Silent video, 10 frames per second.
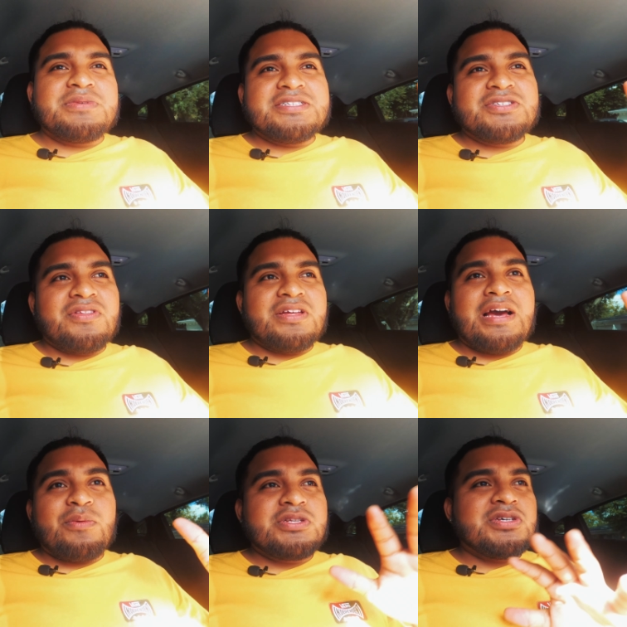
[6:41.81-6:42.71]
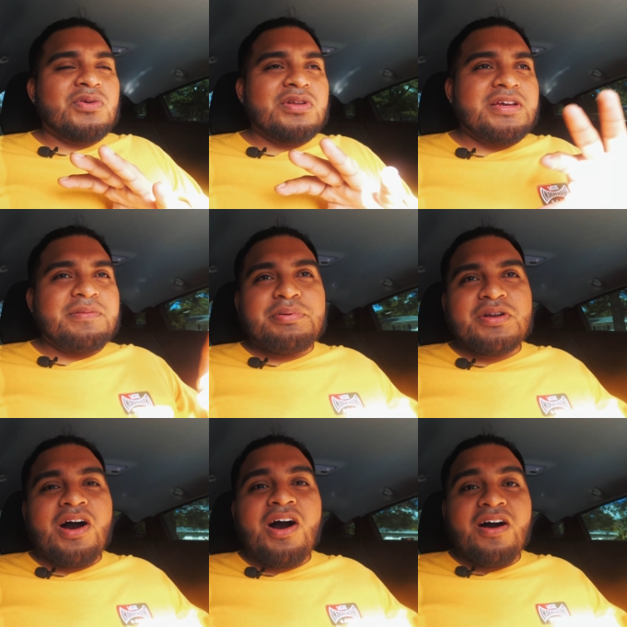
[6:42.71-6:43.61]
And so then I would totally put
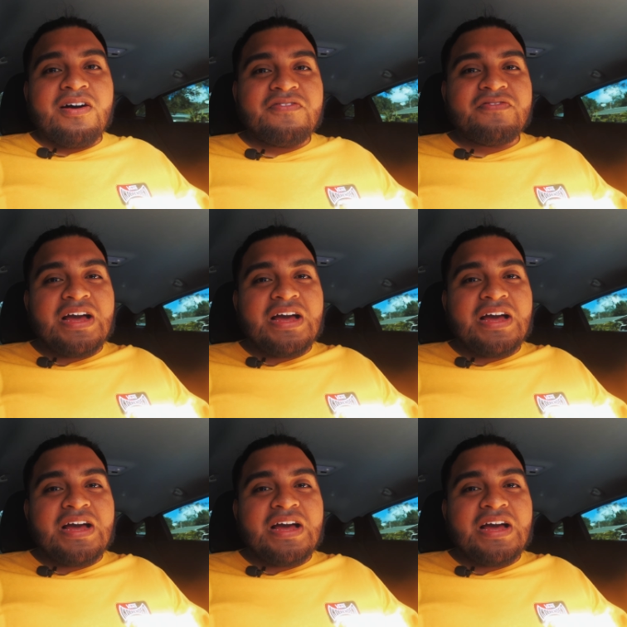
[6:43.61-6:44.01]
off